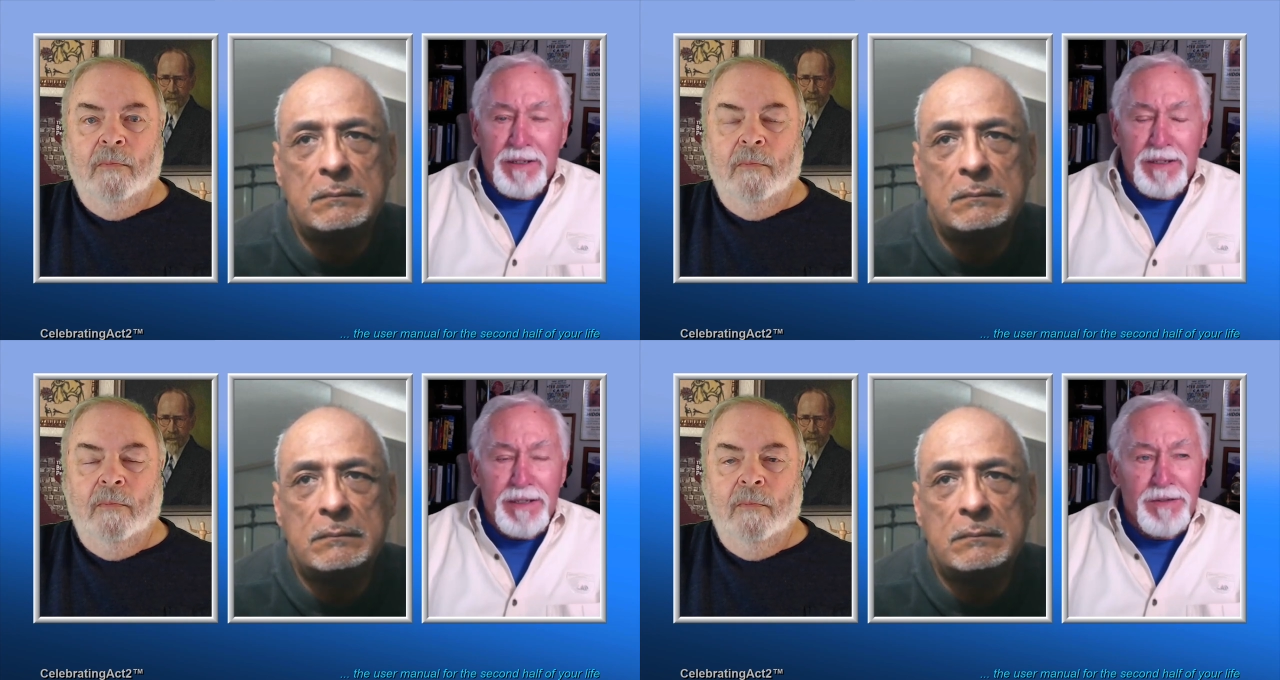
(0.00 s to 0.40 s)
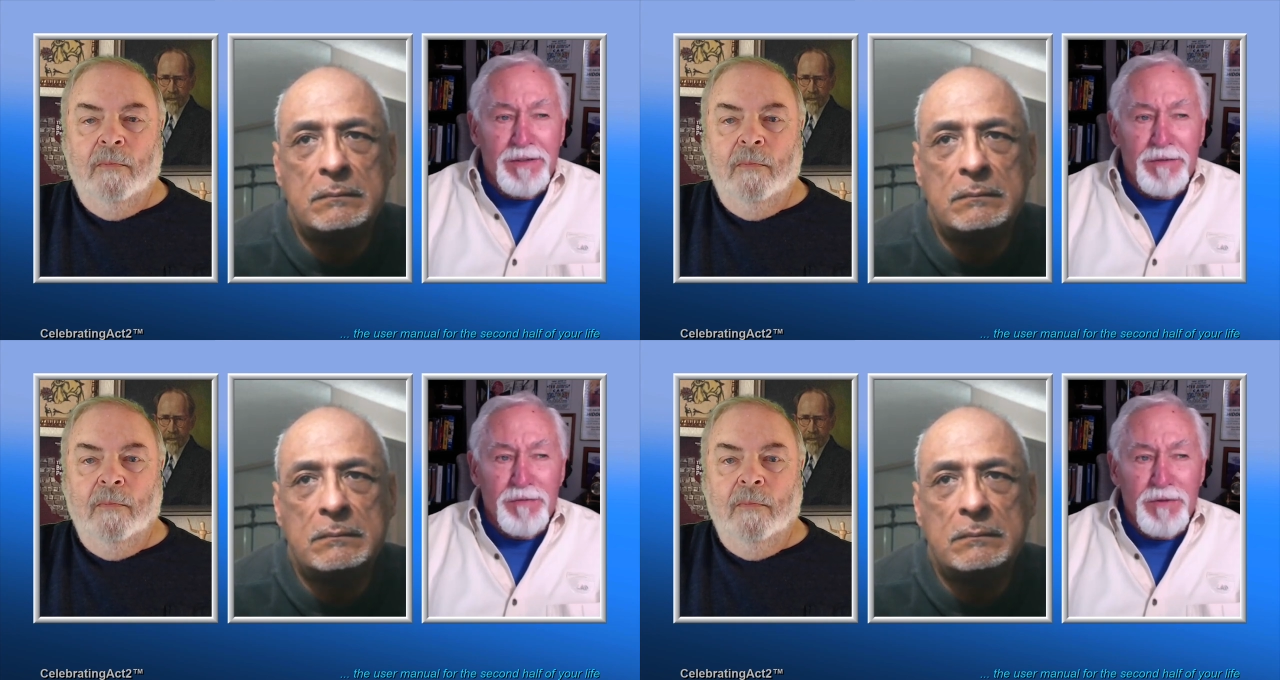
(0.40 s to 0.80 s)

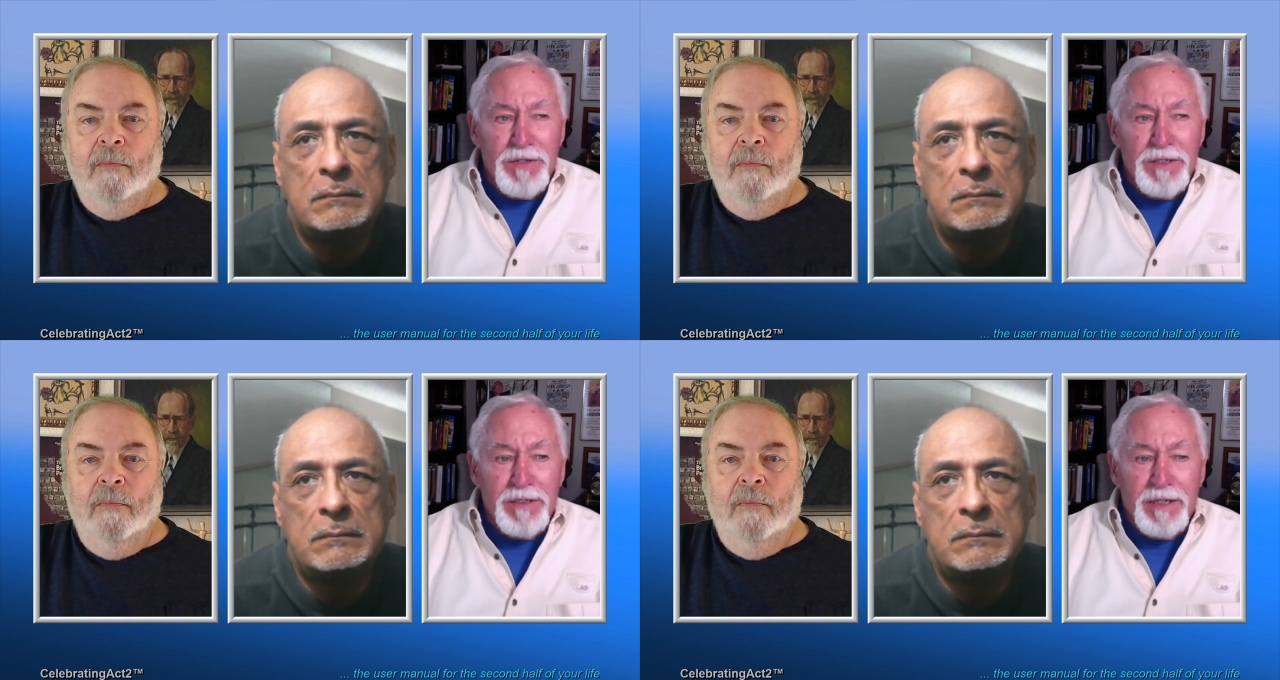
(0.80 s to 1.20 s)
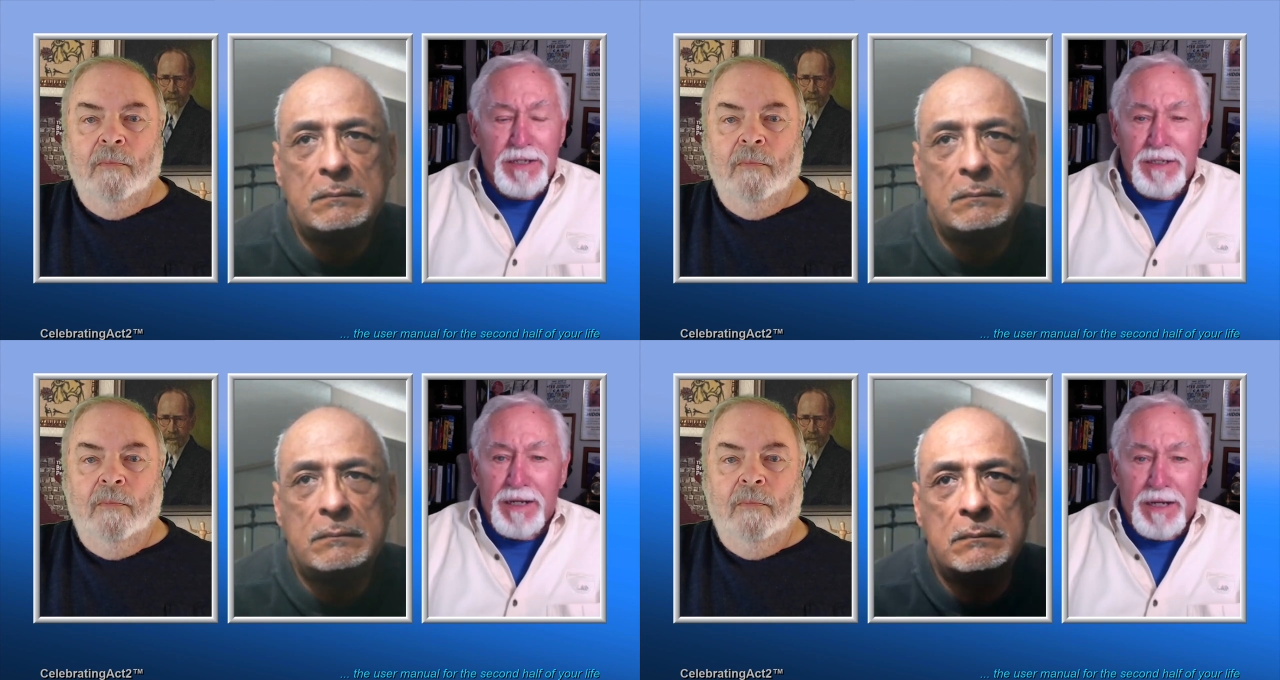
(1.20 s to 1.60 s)
Speaker 1: it's interesting
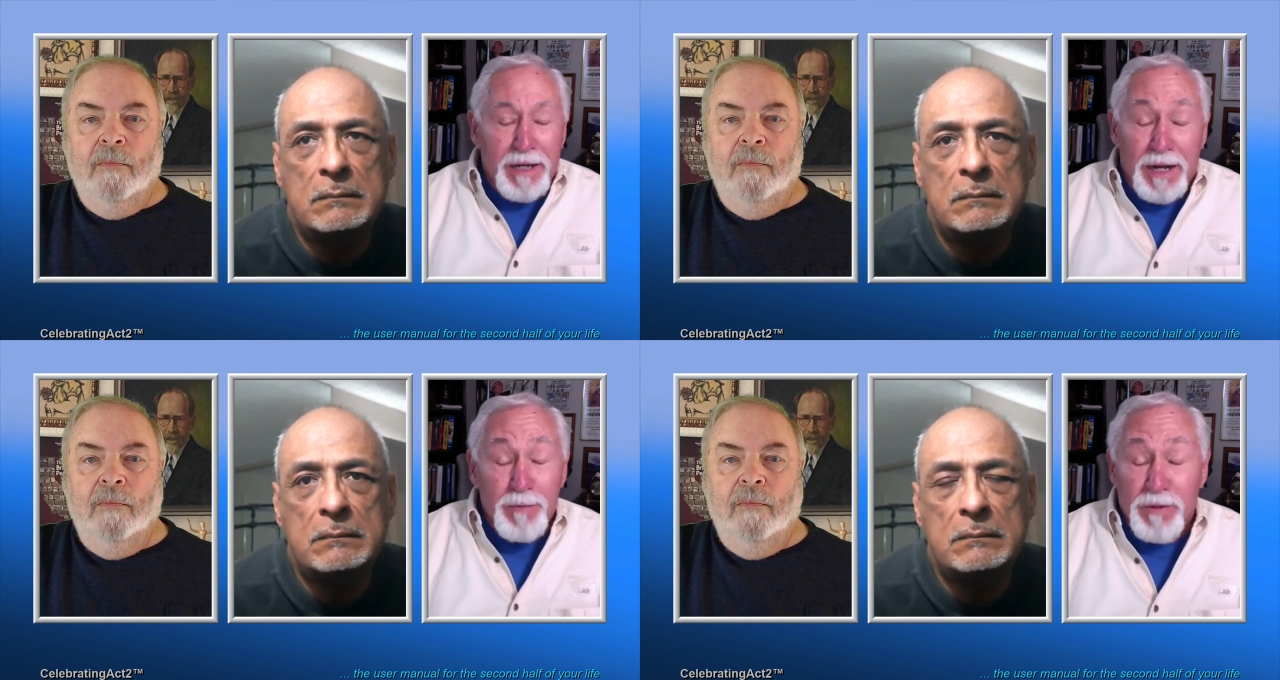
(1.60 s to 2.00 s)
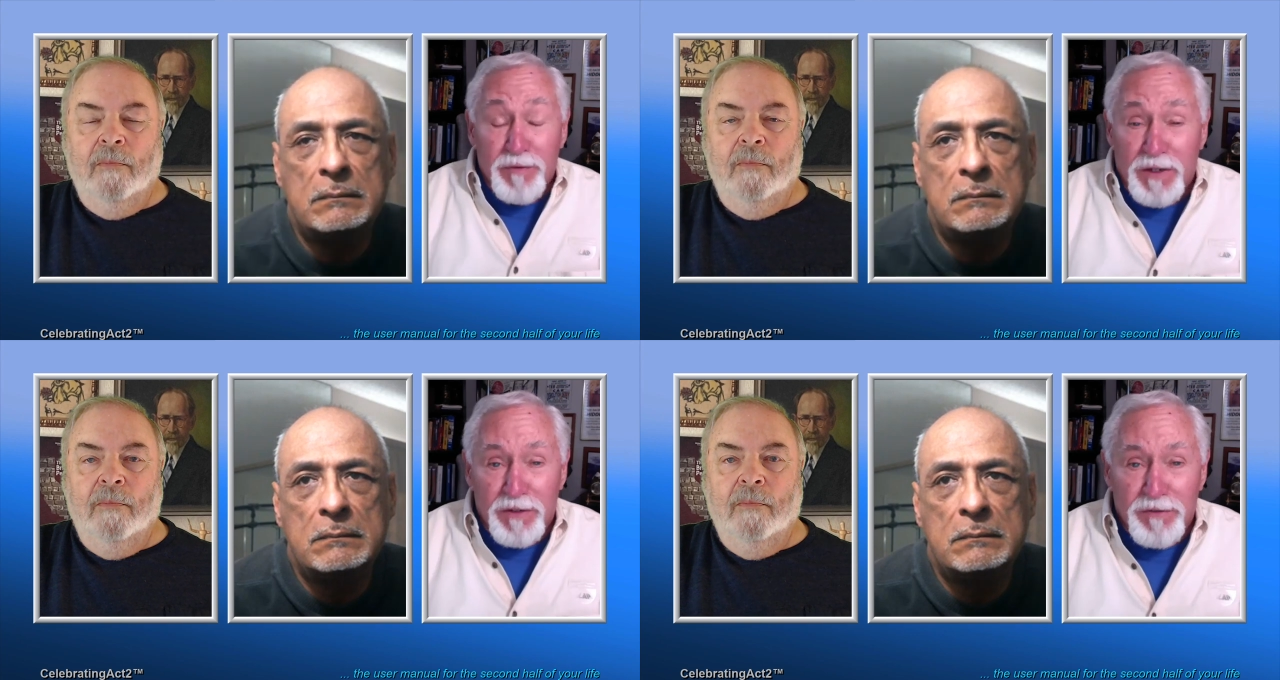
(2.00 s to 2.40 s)
that I
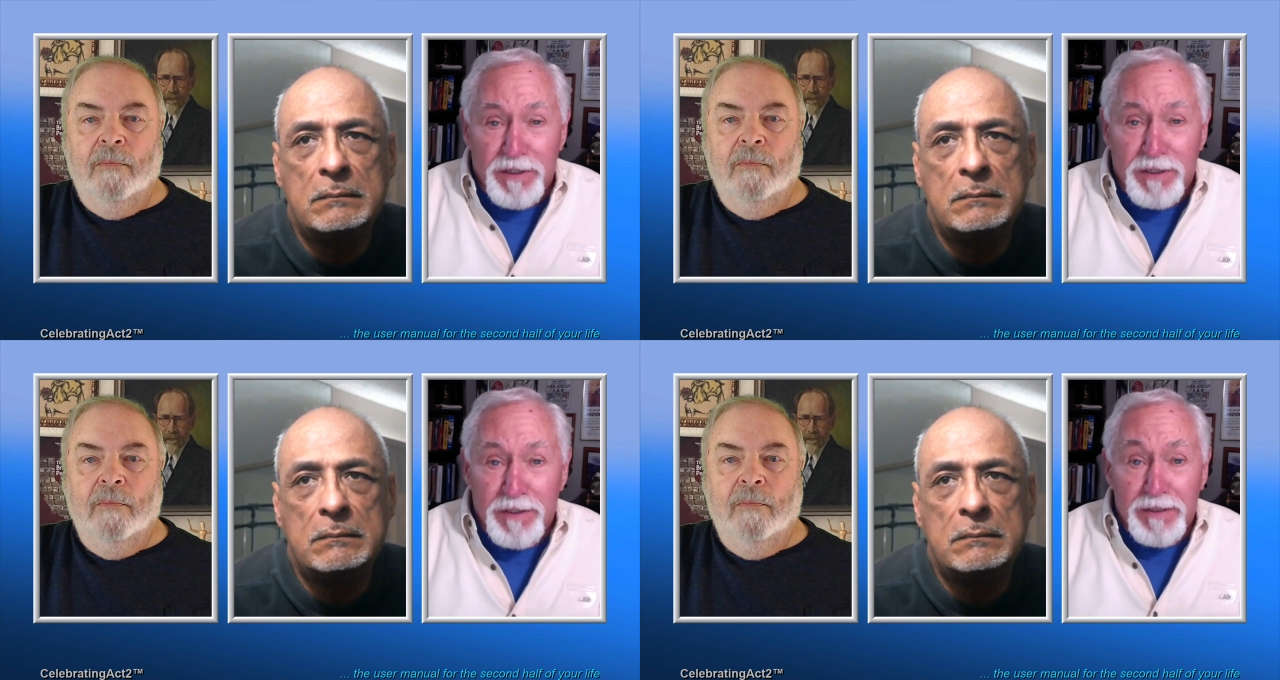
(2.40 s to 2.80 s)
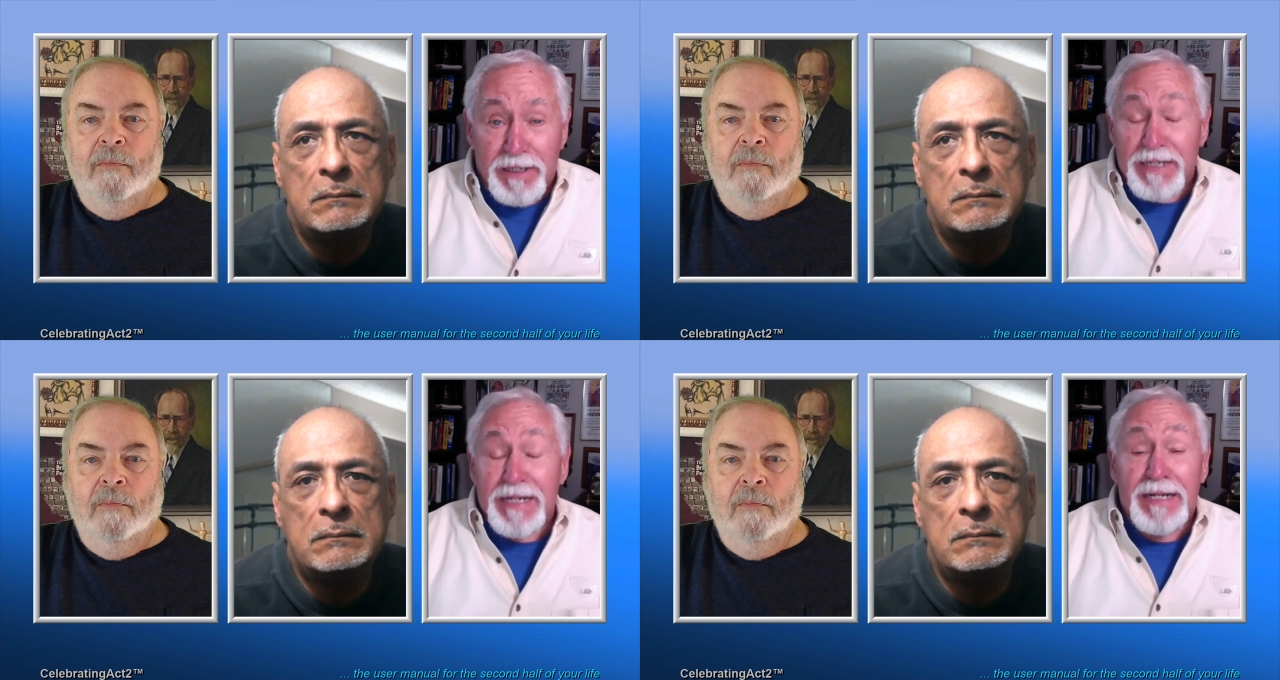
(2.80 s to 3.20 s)
was fascinated
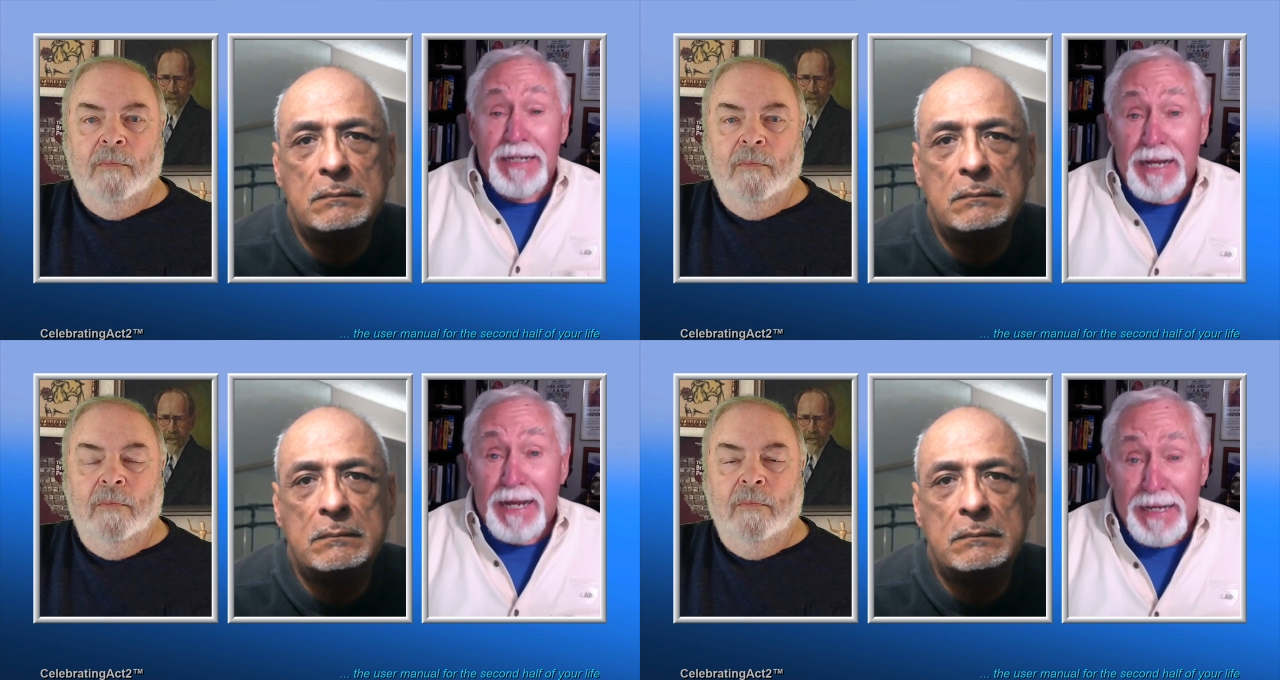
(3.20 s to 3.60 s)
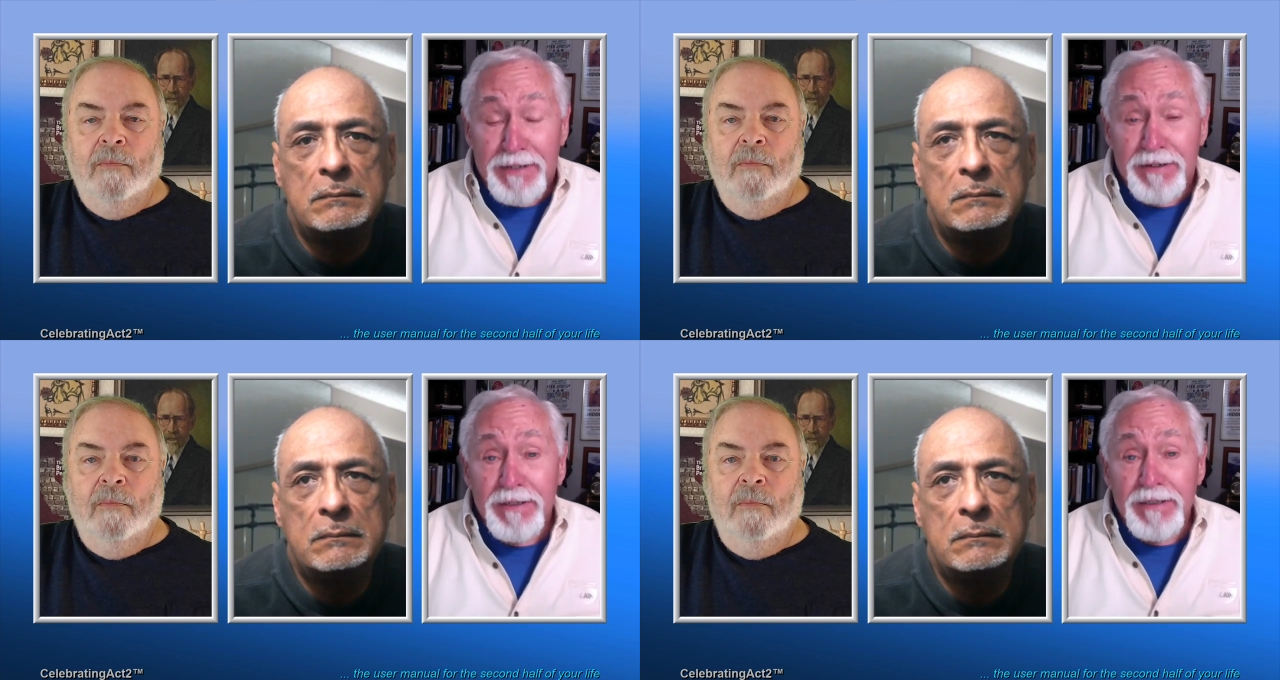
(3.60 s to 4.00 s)
that he had
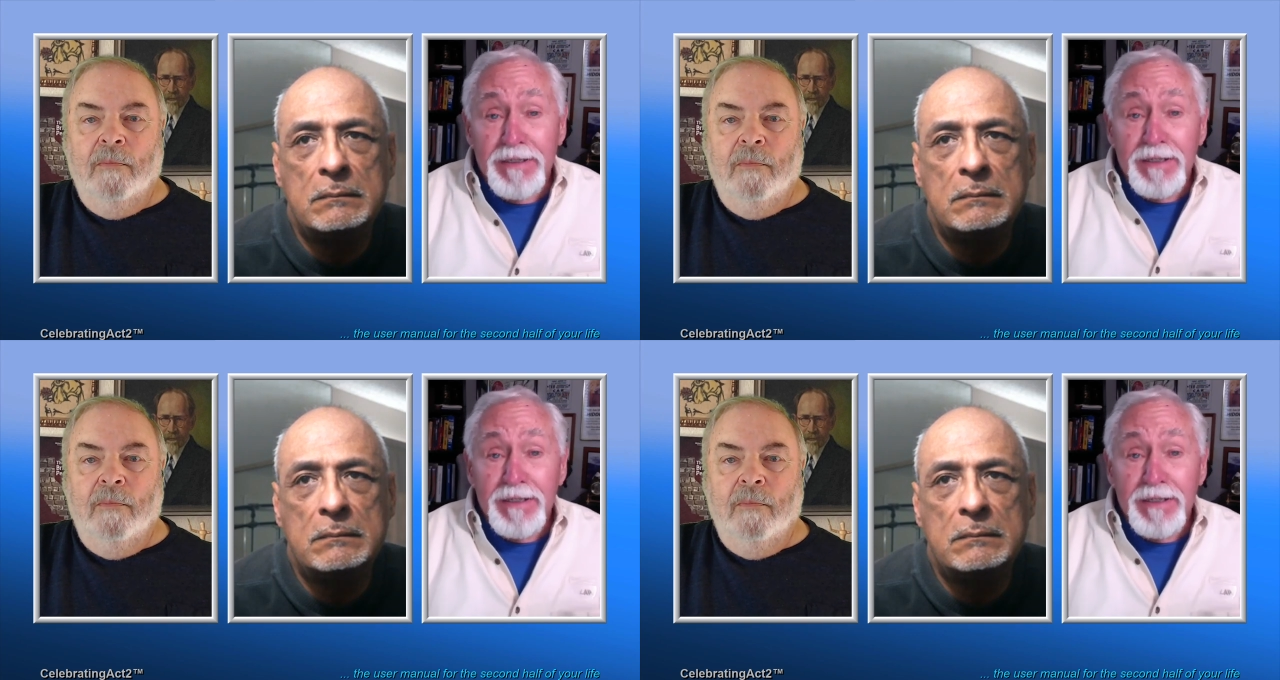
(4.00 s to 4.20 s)
had